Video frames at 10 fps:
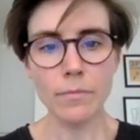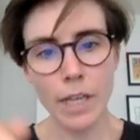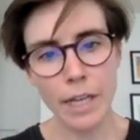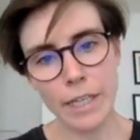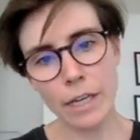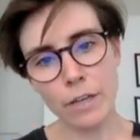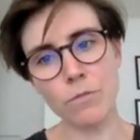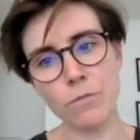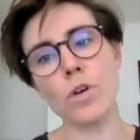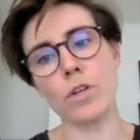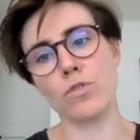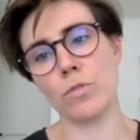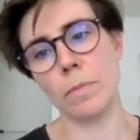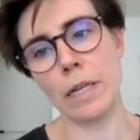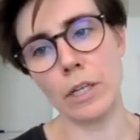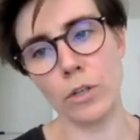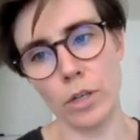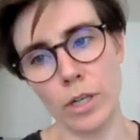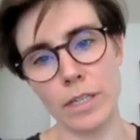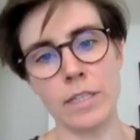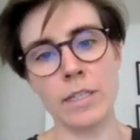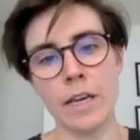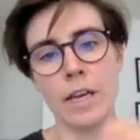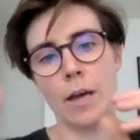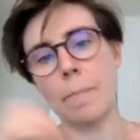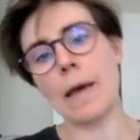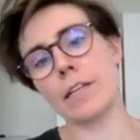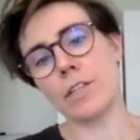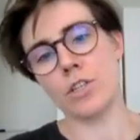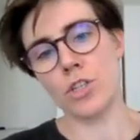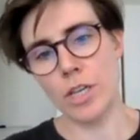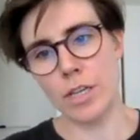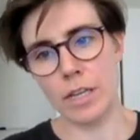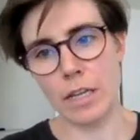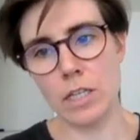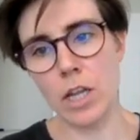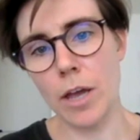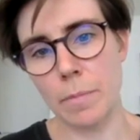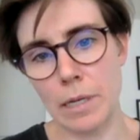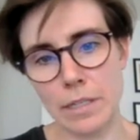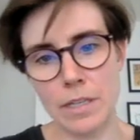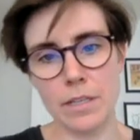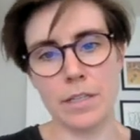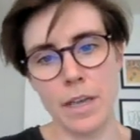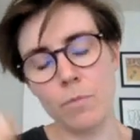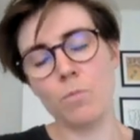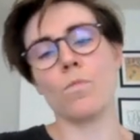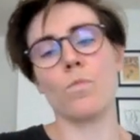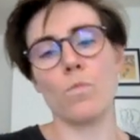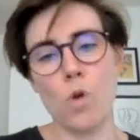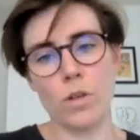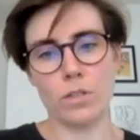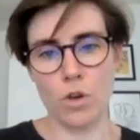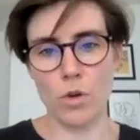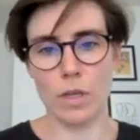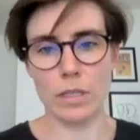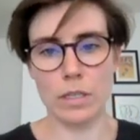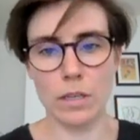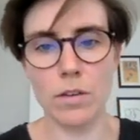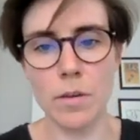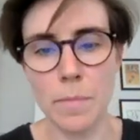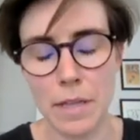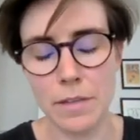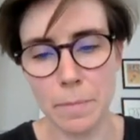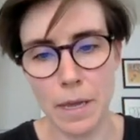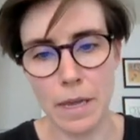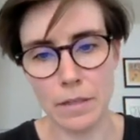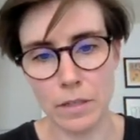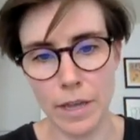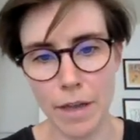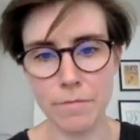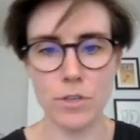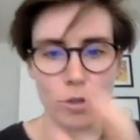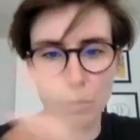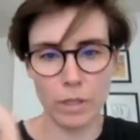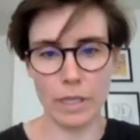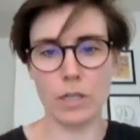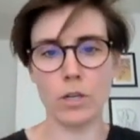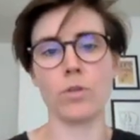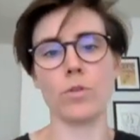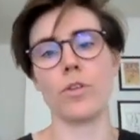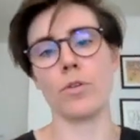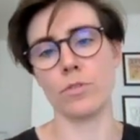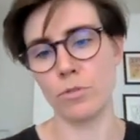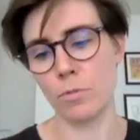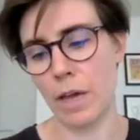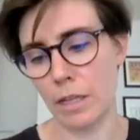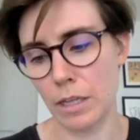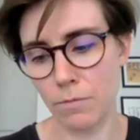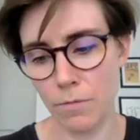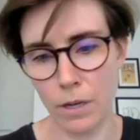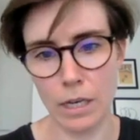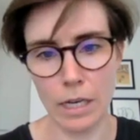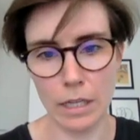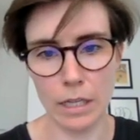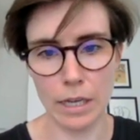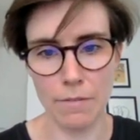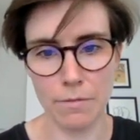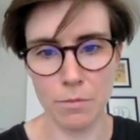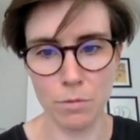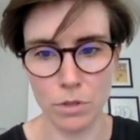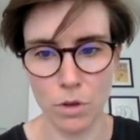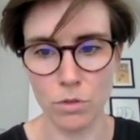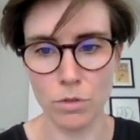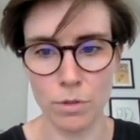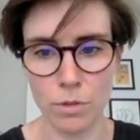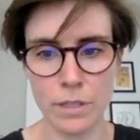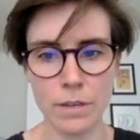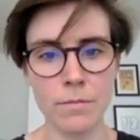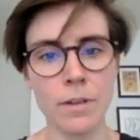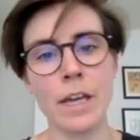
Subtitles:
And it had $400 million on its balance sheet, that's liabilities that it was going to commit to paying to Gavi, so we'll include those as well in funding that Gavi was going to receive.